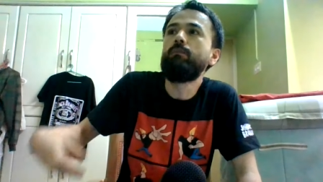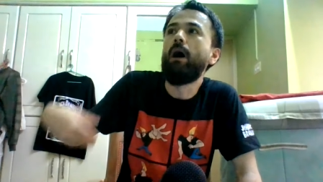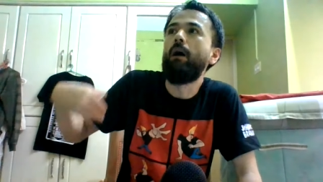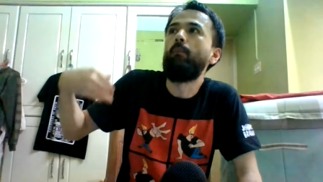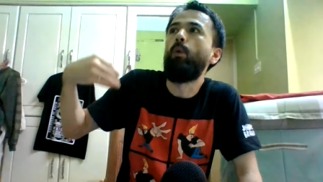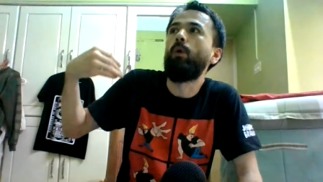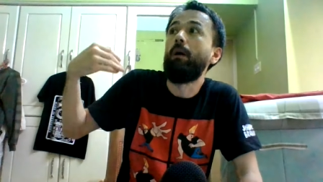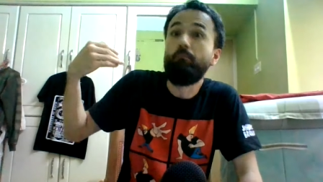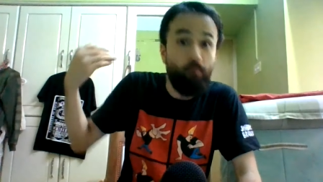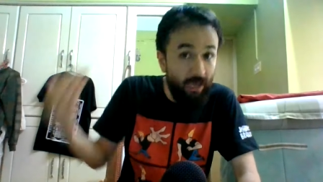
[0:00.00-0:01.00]
um, or
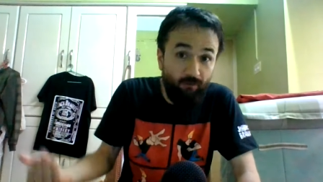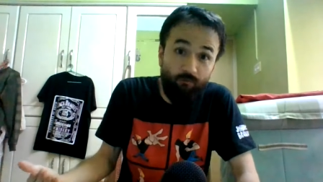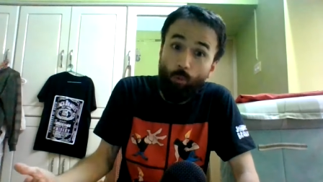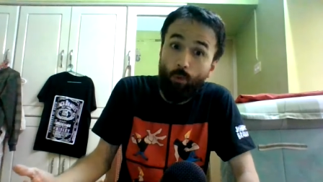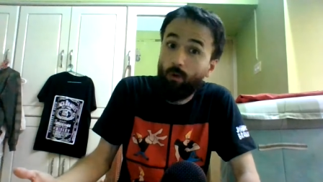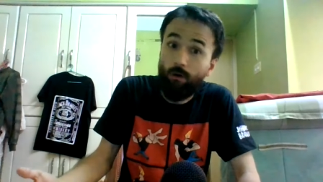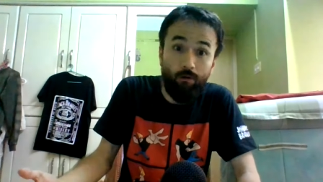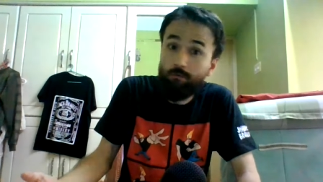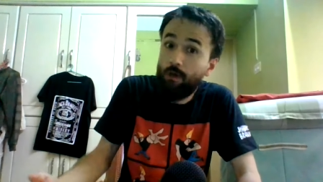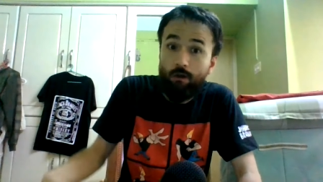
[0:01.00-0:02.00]
a
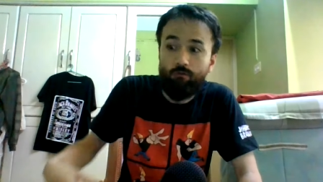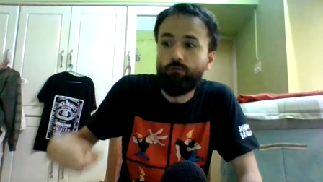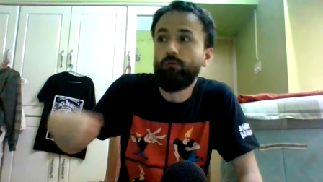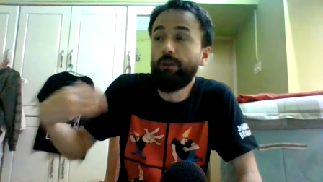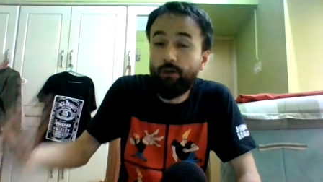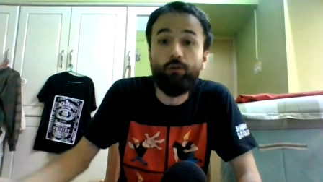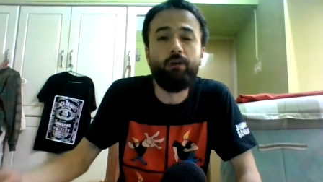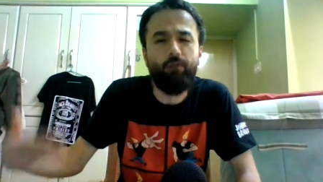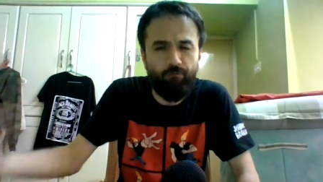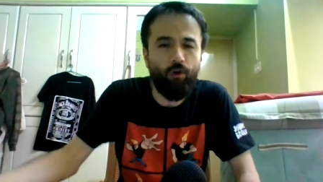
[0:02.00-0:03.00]
metaphor literally
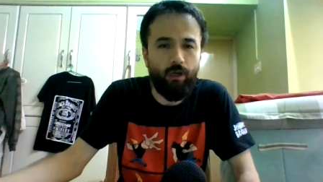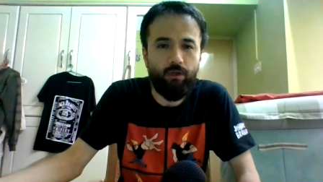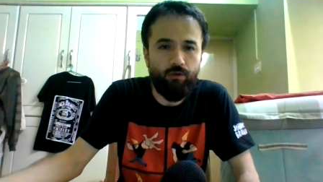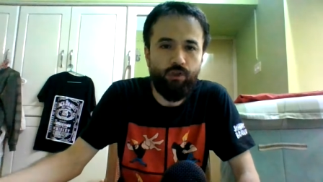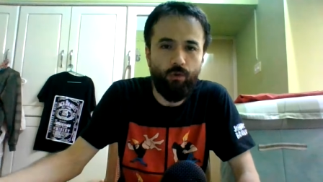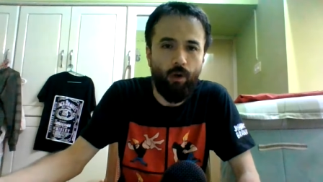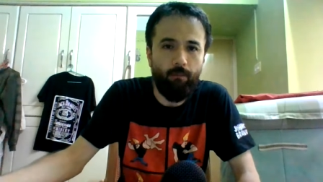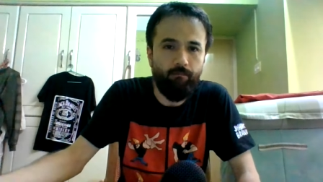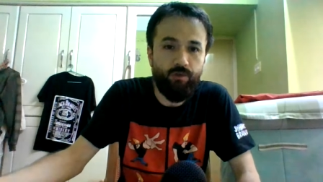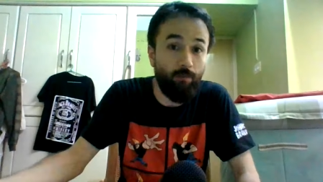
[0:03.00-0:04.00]
referring to
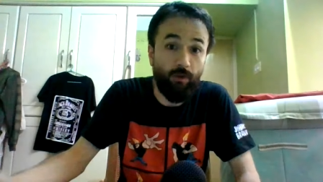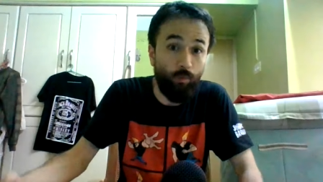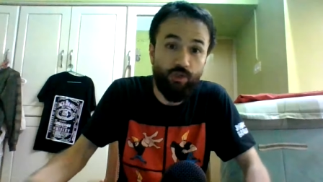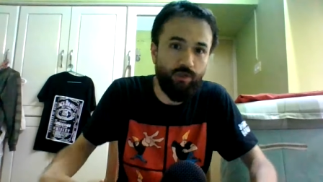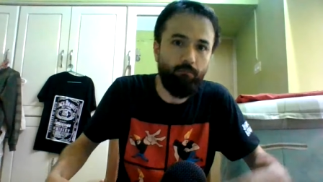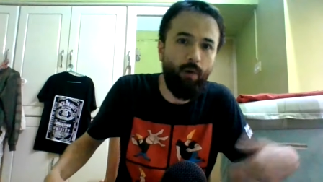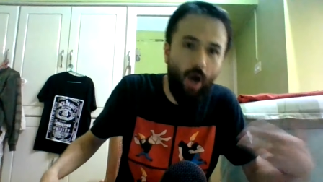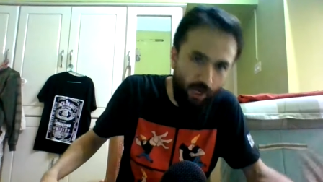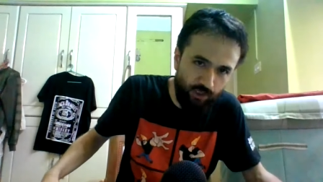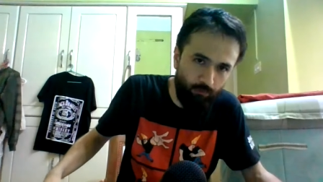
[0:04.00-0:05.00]
um, something which is
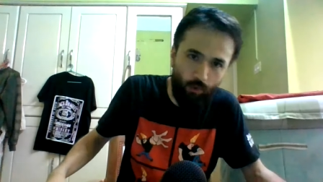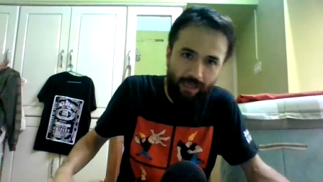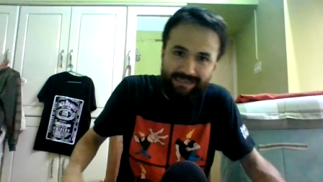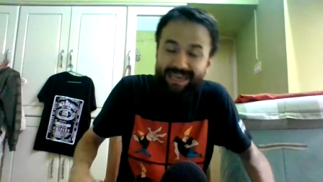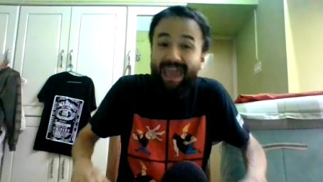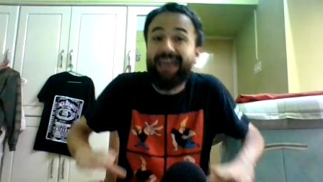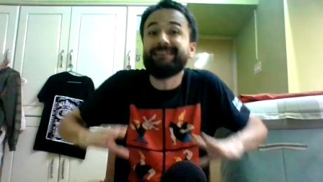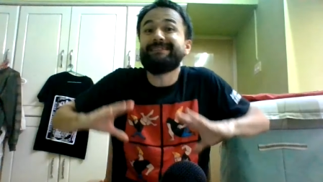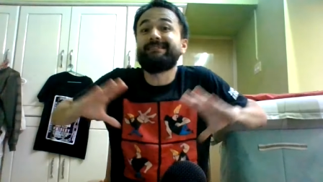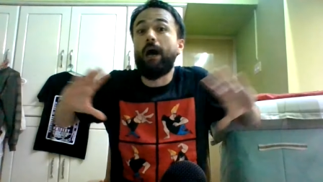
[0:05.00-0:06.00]
impossible. I
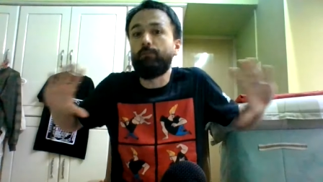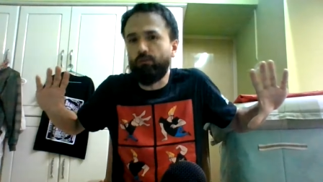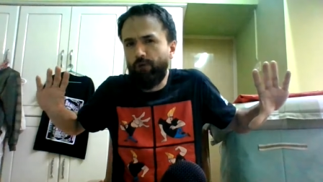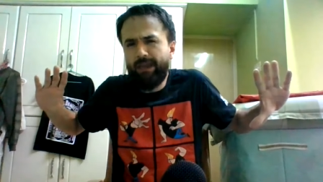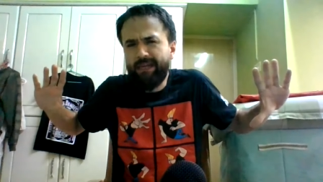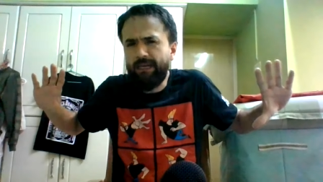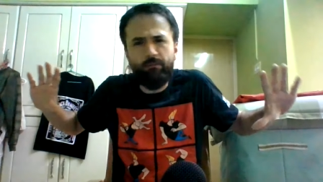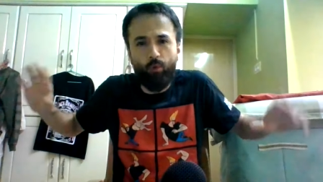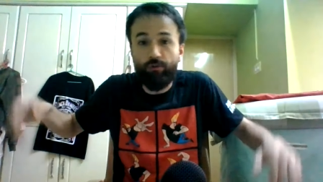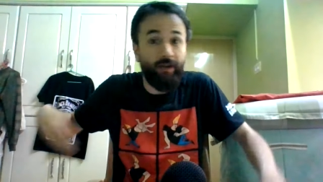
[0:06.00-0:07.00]
can't stop the rain any
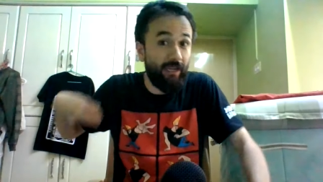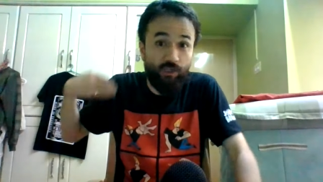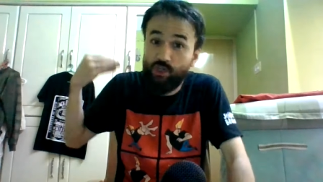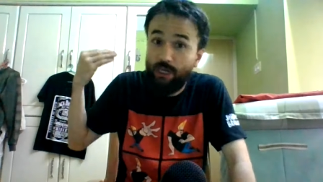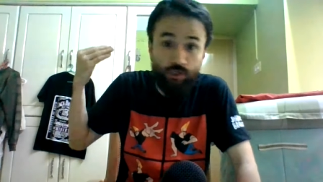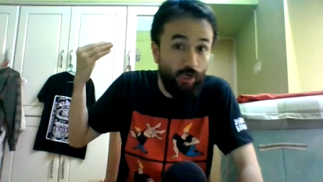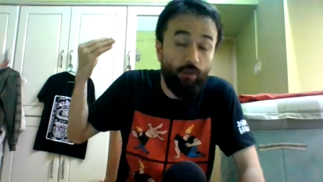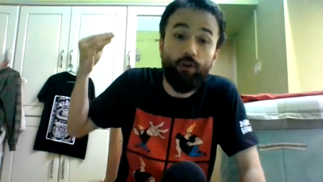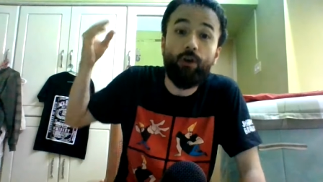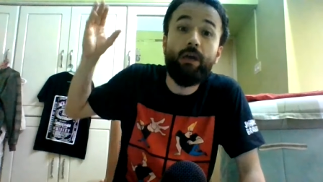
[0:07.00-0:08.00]
more than I can change
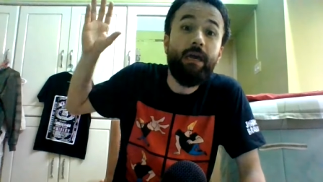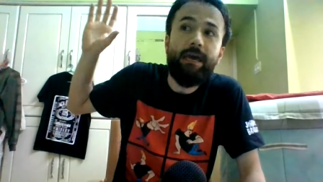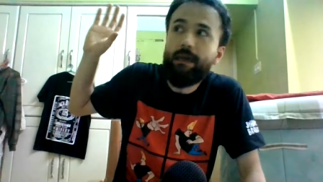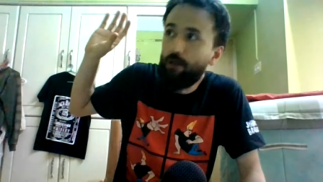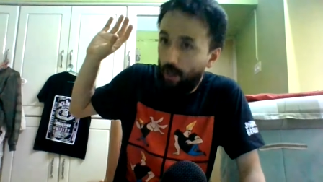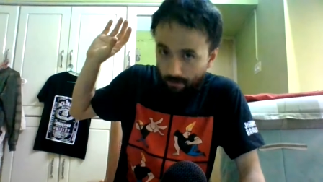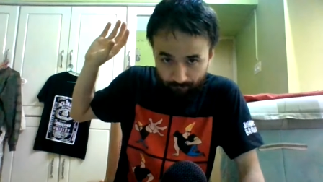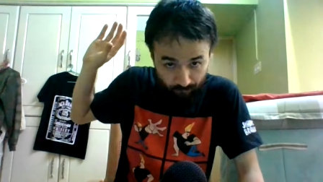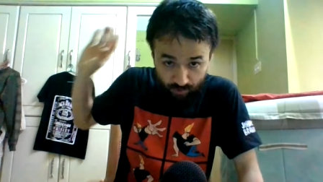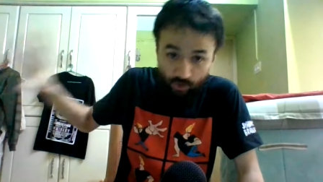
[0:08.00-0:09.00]
another
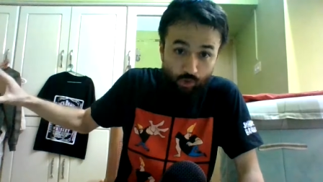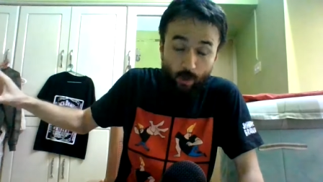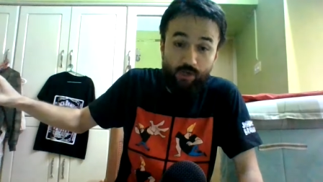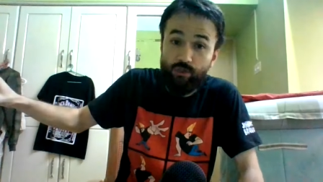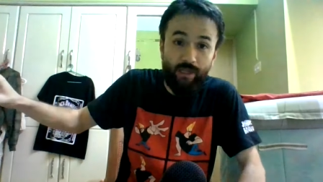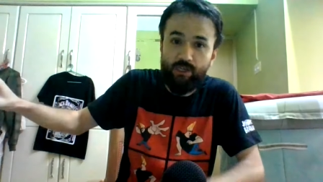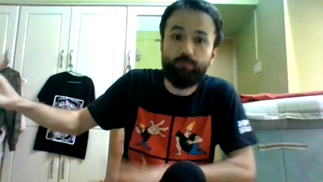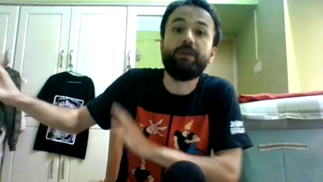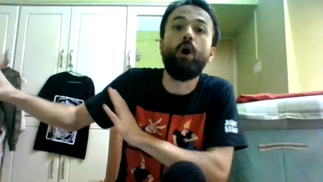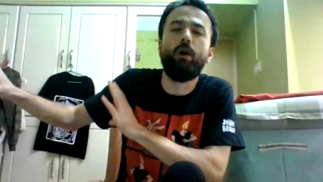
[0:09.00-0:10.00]
um, situation that is
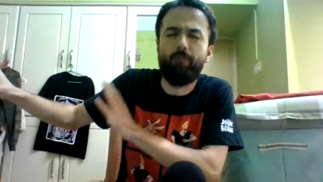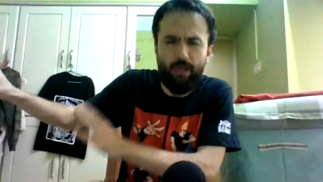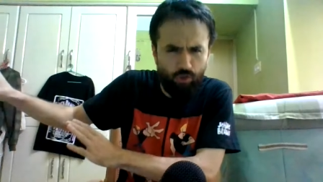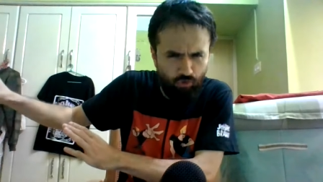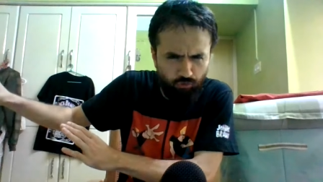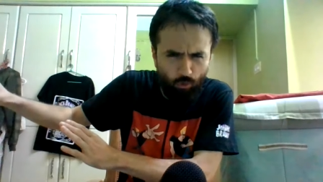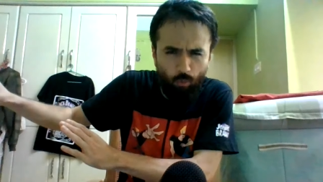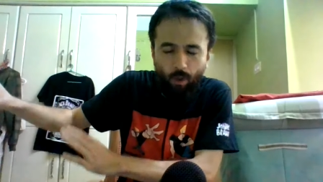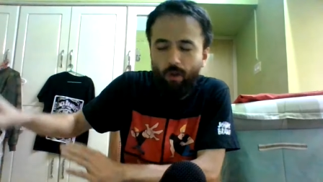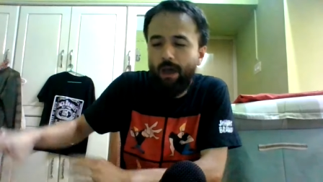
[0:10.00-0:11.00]
beyond my
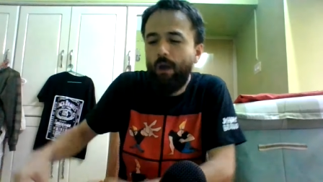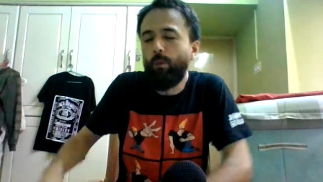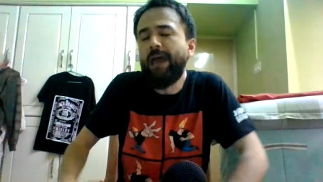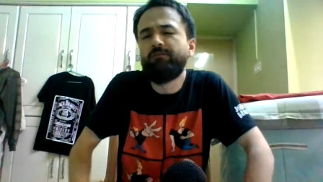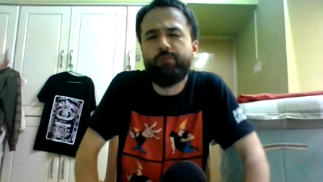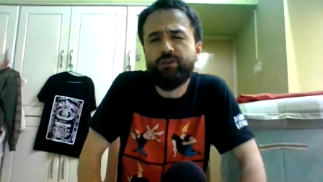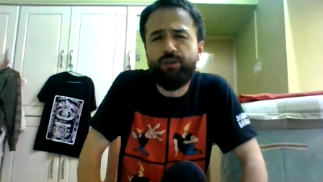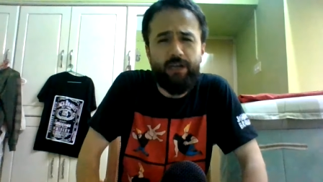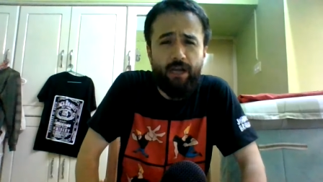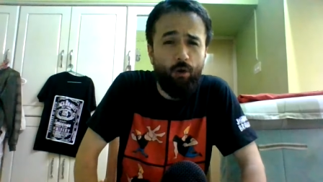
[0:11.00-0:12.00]
control. Well, we have a
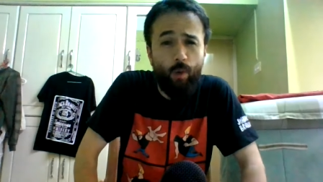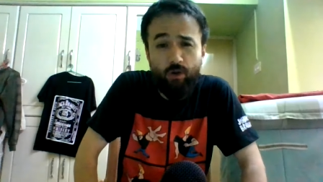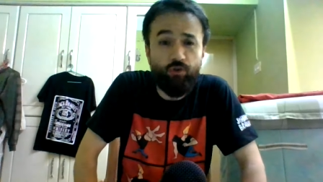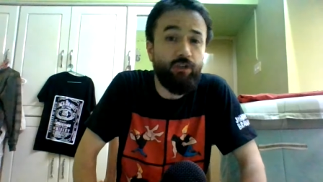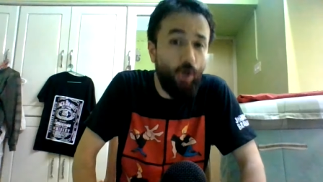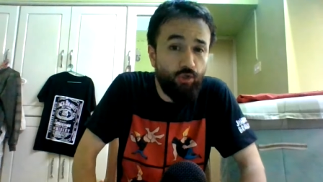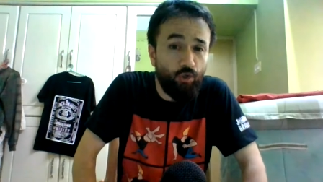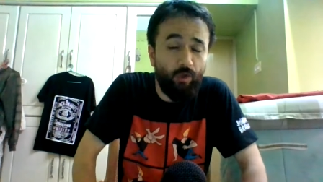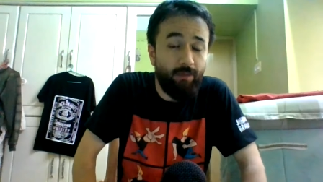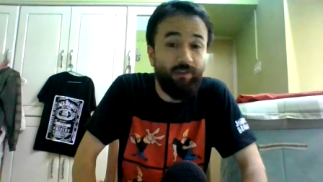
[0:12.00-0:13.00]
president now who actually does
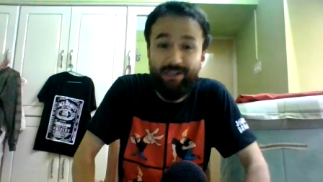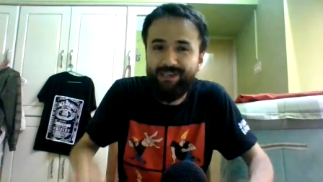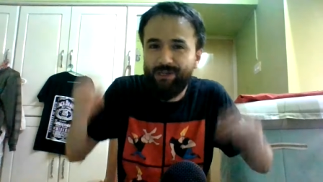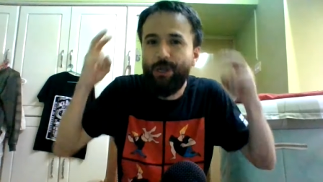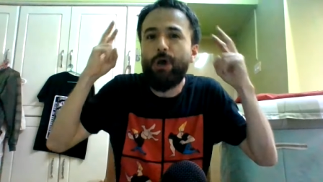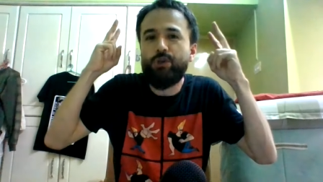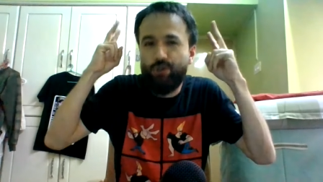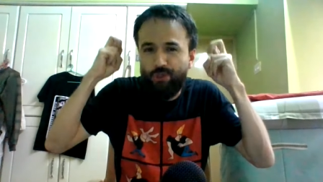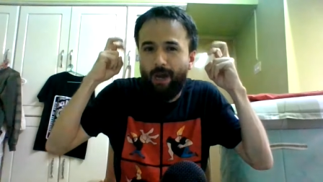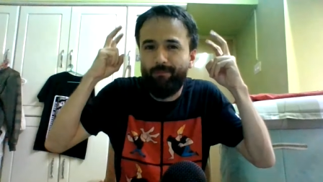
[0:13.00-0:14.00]
claim that he can
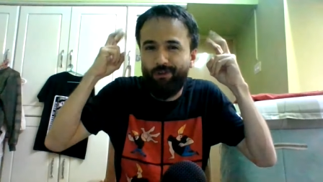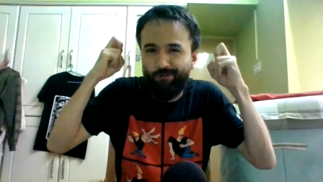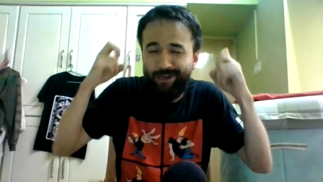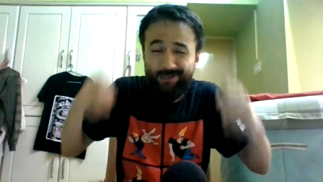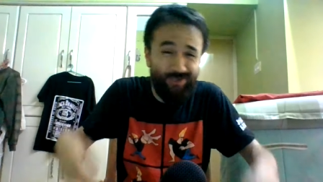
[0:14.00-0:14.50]
stop the rain